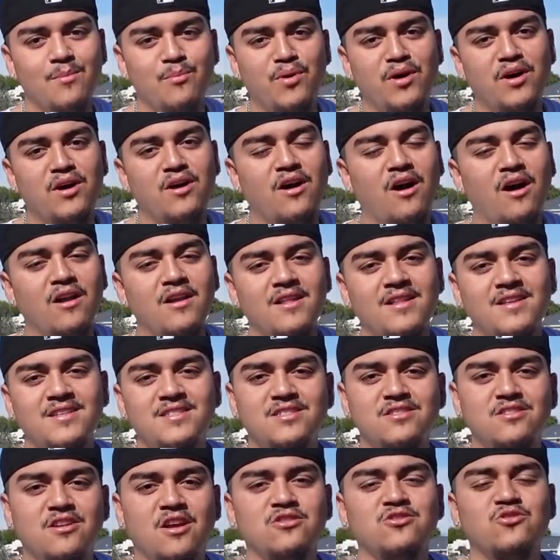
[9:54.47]
but all of
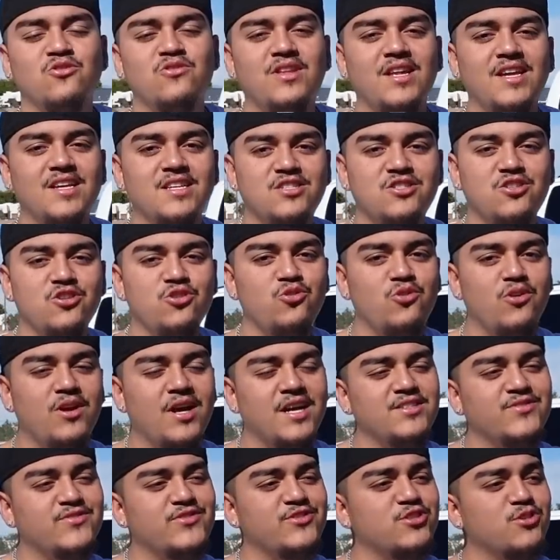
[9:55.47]
this is also thanks to you
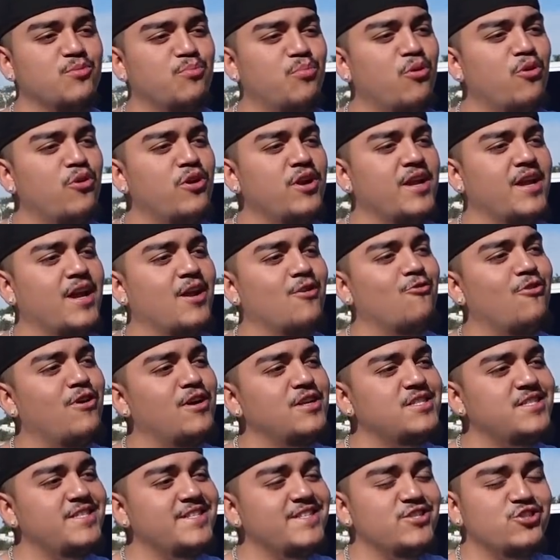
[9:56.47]
guys for supporting and
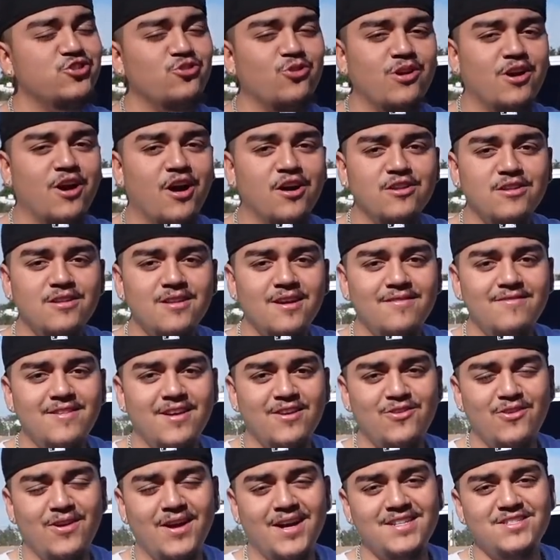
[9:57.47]
watching and showing all the love
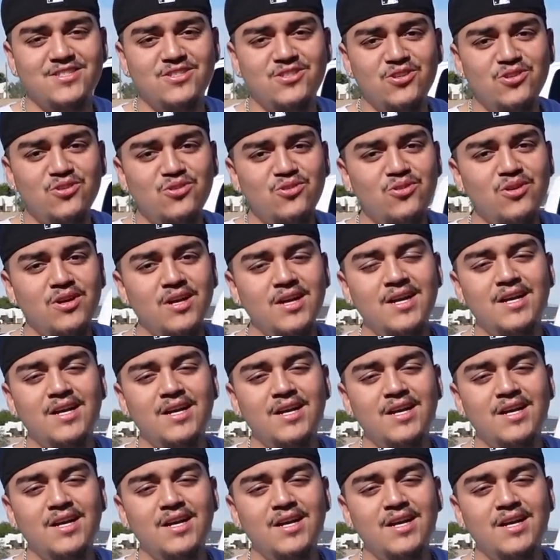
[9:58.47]
that you guys do.